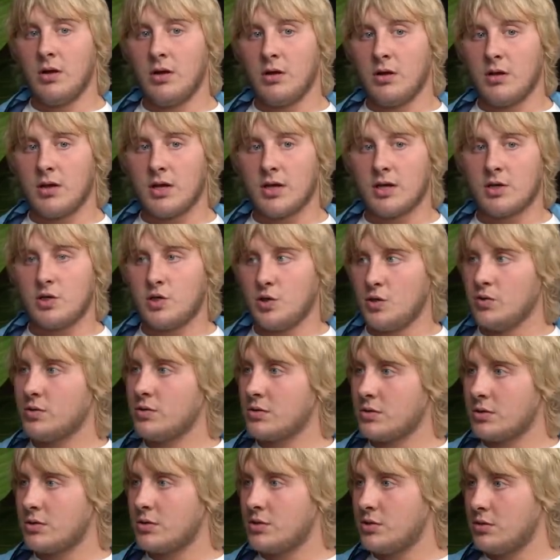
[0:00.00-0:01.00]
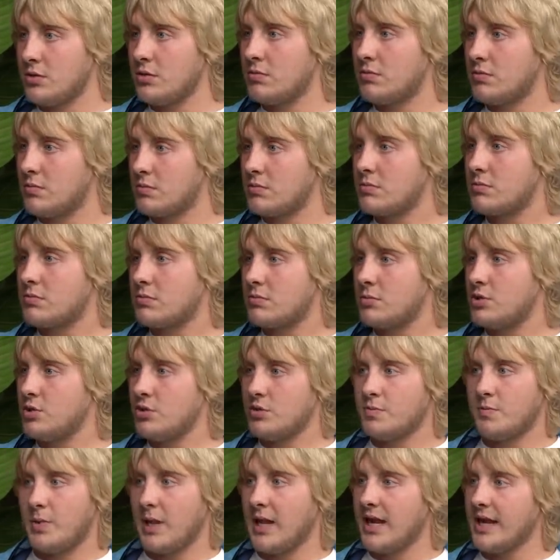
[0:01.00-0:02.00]
Like, do you do
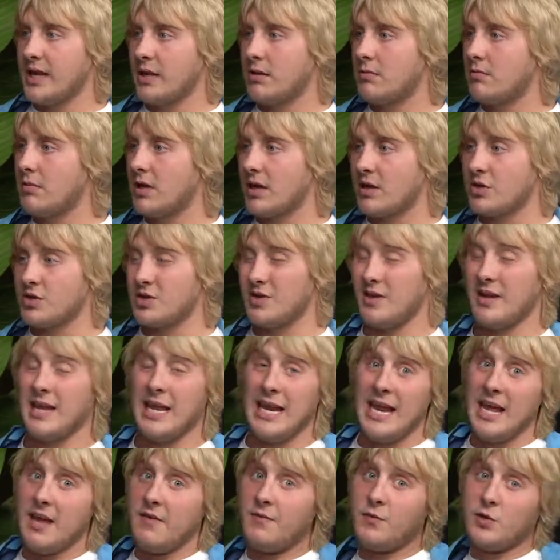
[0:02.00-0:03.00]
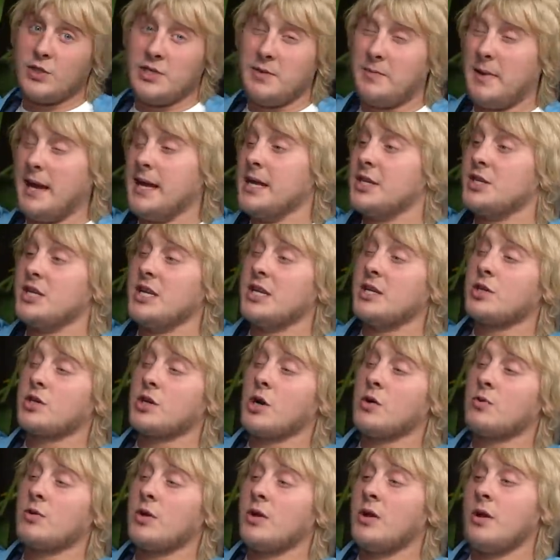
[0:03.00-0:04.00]
you play? Because like, you hear footy players years
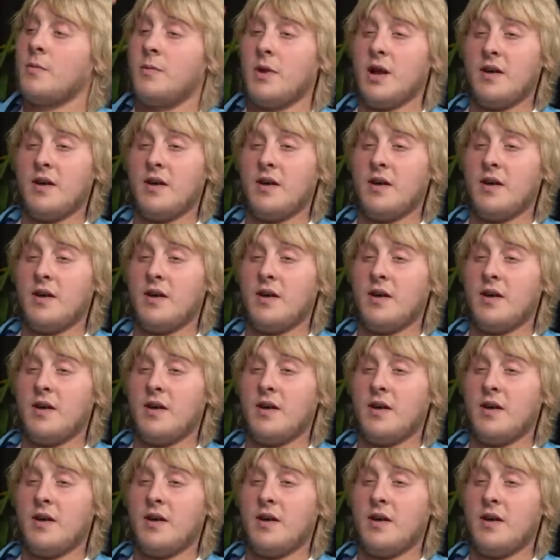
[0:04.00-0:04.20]
ago doing it, but